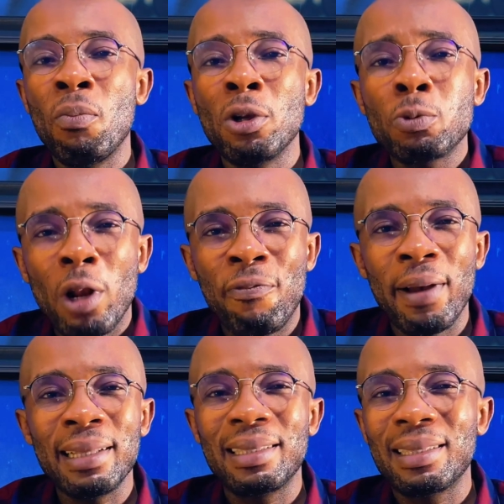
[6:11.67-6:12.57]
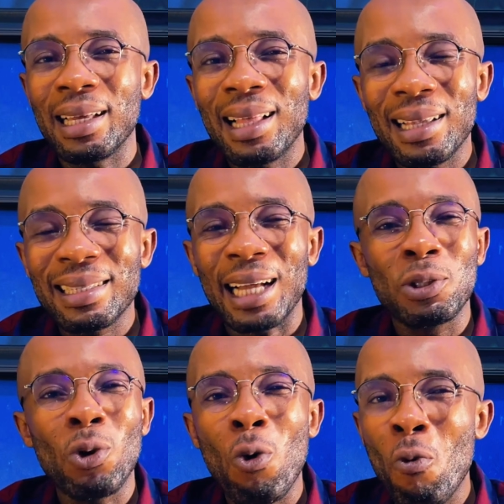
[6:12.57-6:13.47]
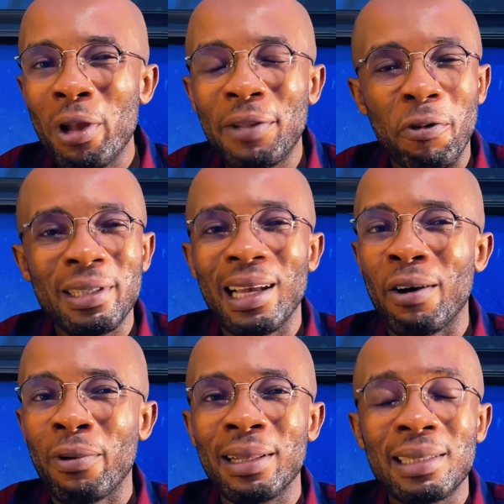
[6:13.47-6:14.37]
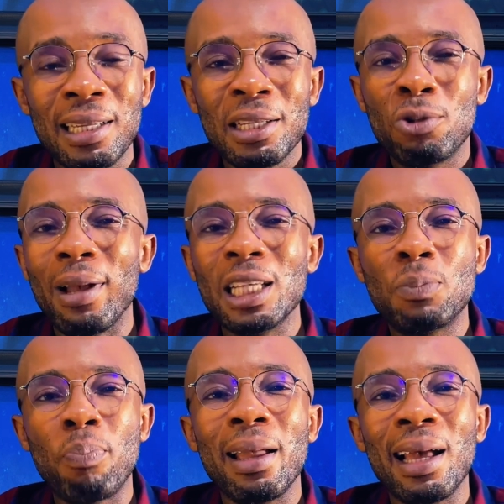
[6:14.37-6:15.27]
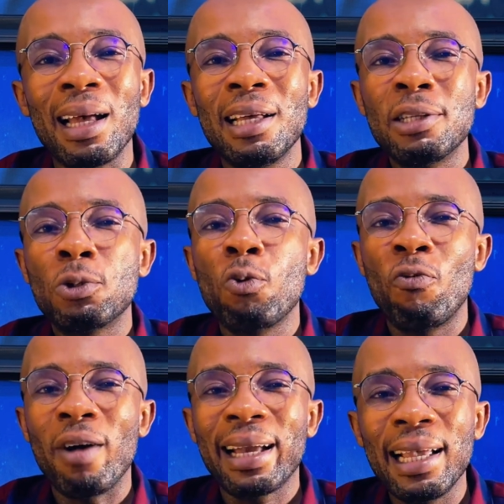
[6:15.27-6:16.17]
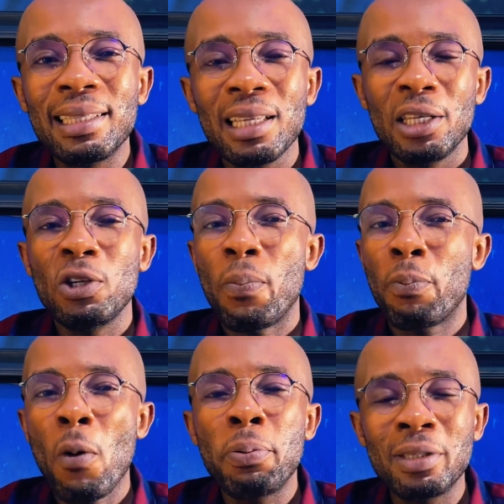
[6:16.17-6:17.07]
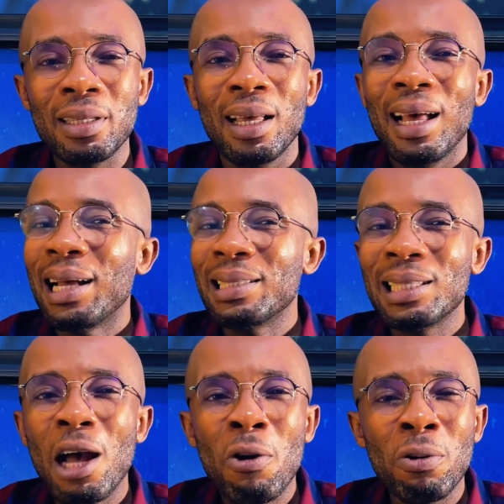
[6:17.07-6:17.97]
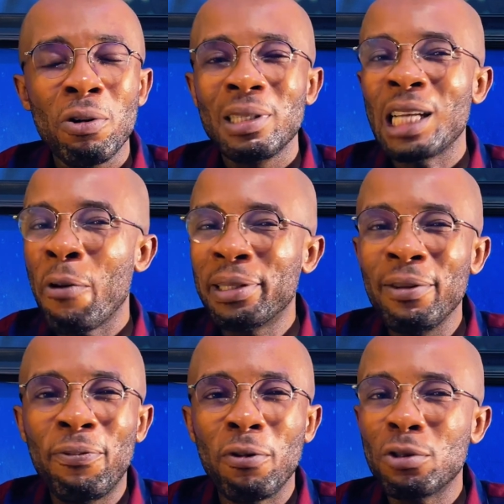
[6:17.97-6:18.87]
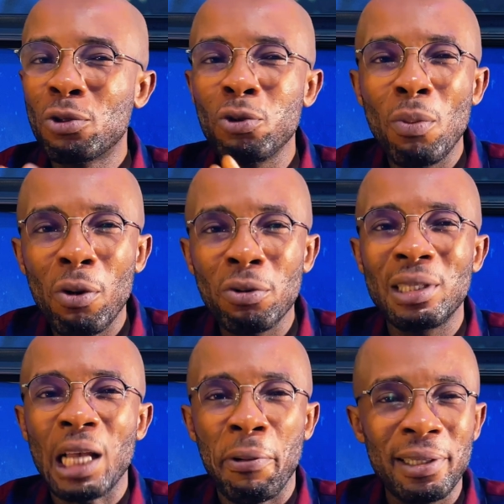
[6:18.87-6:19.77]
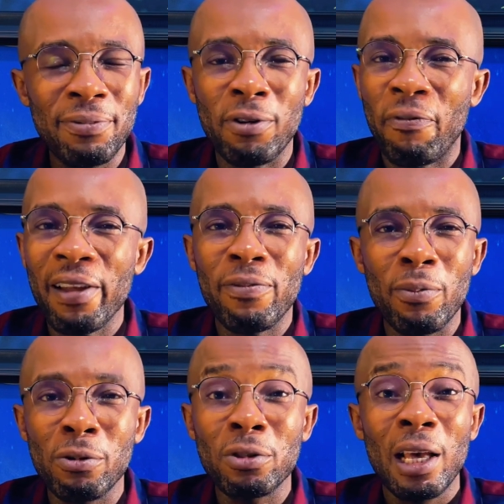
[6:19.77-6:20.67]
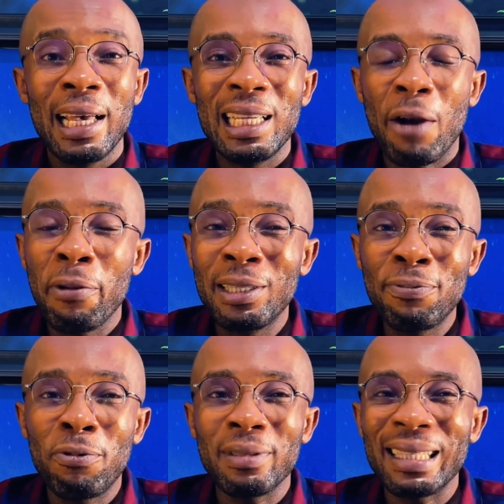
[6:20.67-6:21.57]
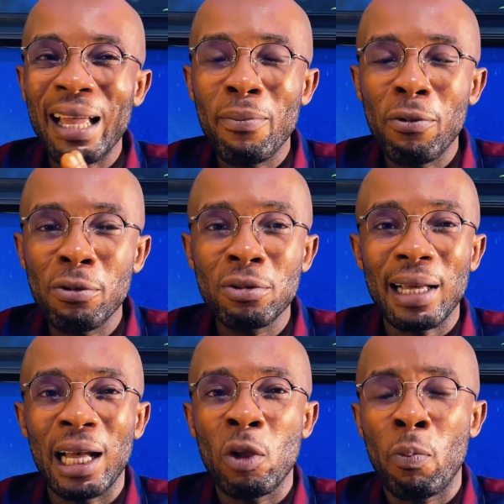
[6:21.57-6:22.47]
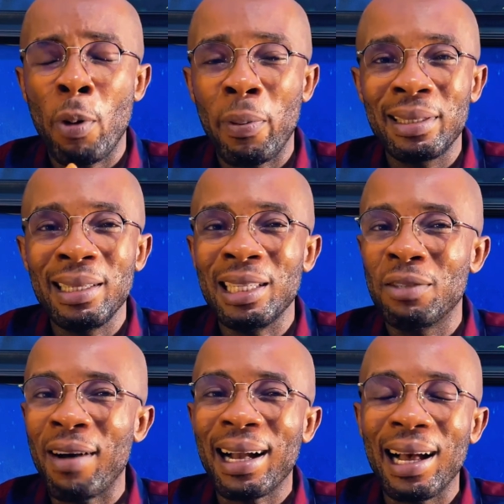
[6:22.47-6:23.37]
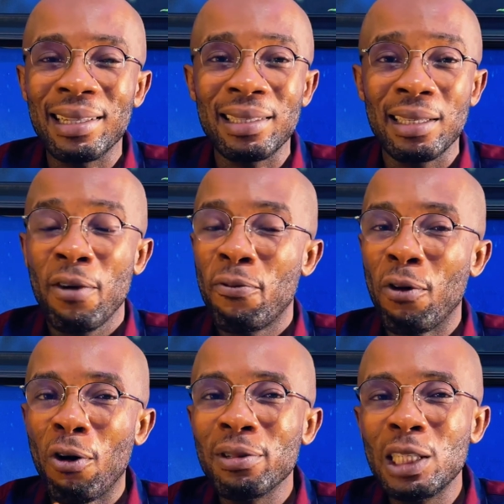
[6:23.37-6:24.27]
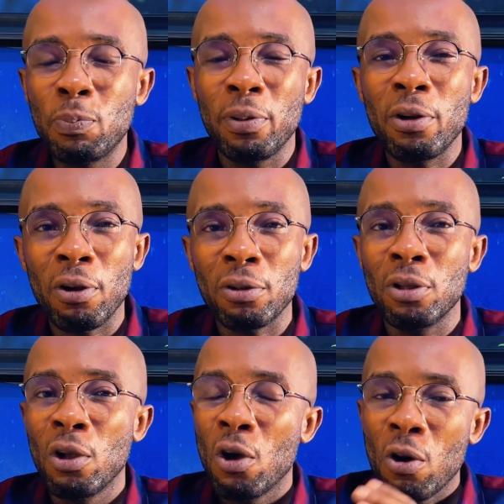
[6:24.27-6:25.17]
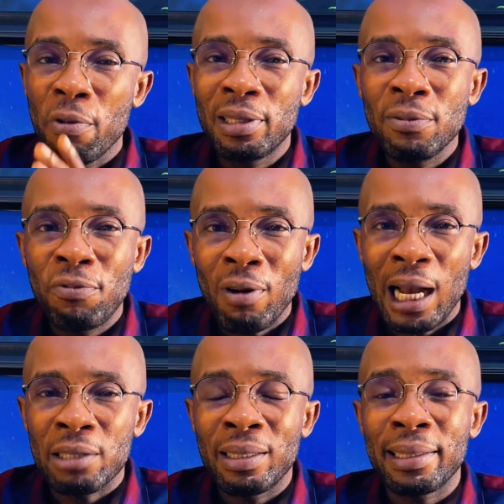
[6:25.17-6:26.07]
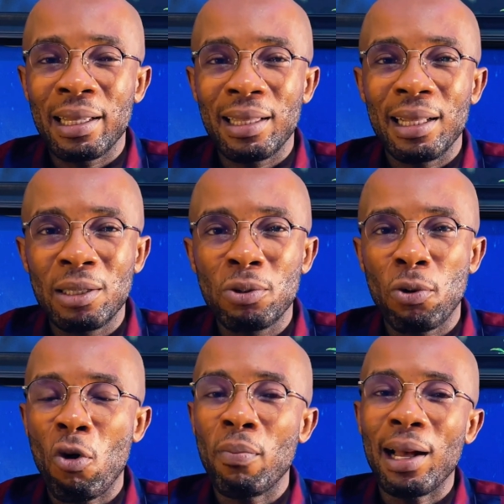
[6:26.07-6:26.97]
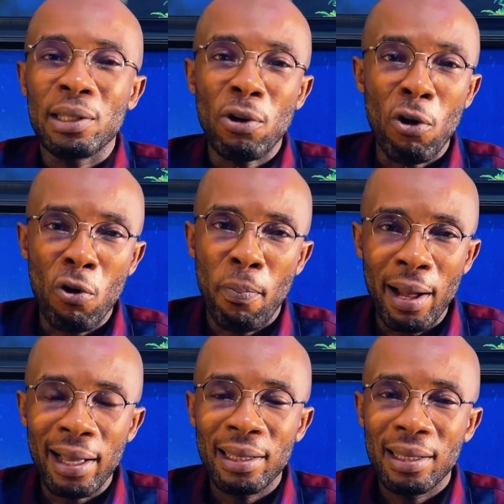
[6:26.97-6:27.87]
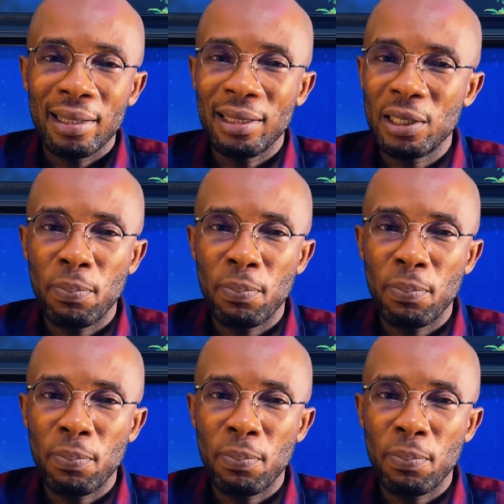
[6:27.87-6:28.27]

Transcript: most qualified tenants cannot wait for their rent to expire to vacate your property, and now you are waiting for 2 months, you are waiting for 5 months, you are waiting for 9 months, and your property is vacant for all this period, waiting for another tenant to come and occupy this